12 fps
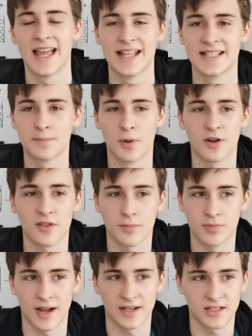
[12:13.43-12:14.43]
It's part of the
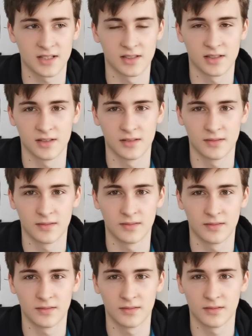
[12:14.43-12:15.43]
practical
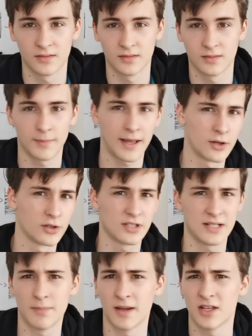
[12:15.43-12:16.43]

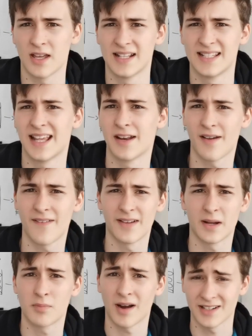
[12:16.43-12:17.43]
biology, but instead of
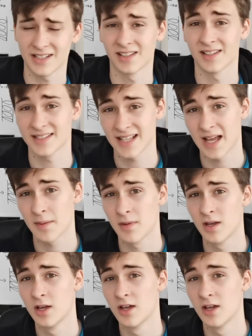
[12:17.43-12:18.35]
having a practical exam,